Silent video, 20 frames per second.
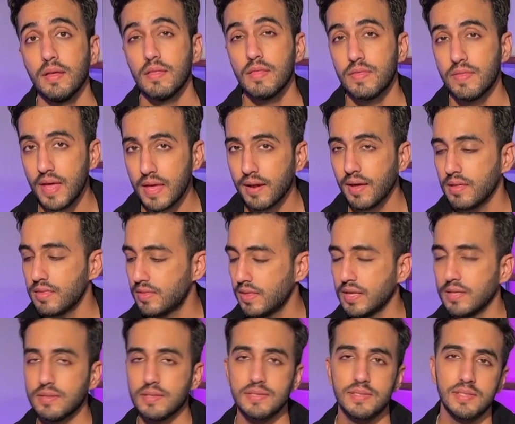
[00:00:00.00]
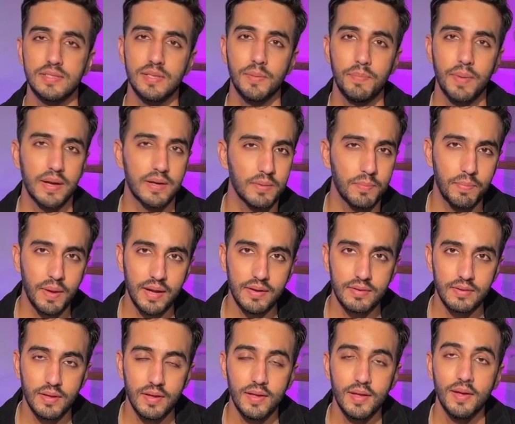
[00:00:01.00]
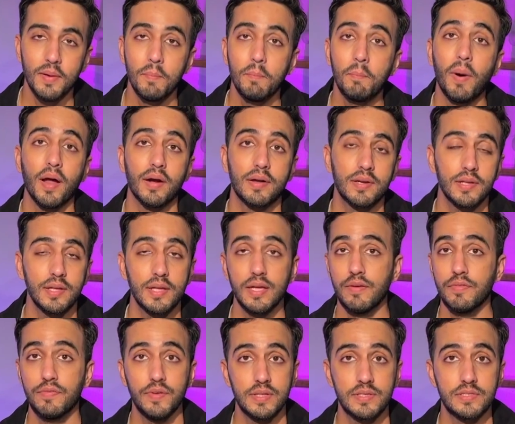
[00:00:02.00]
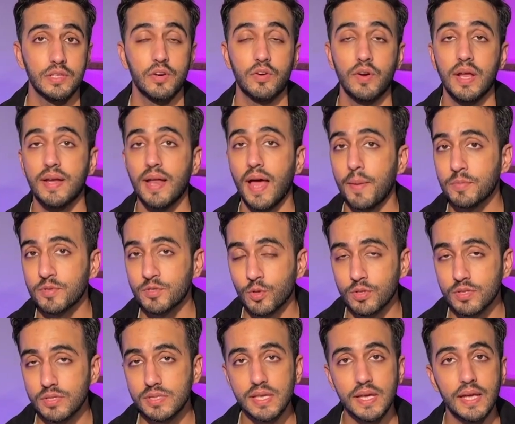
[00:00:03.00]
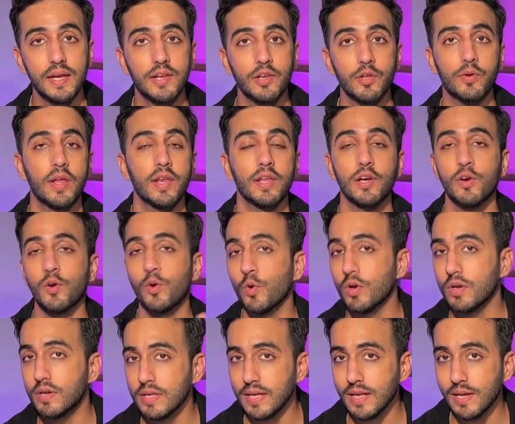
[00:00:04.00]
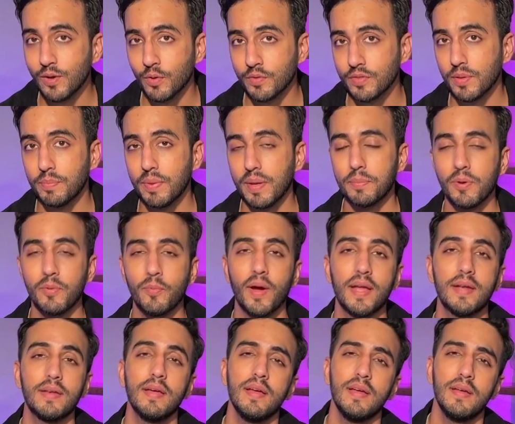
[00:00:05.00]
Then I think this is a better bet. But if it's a great Amazon sale and you're getting a good deal on the Paperwhite,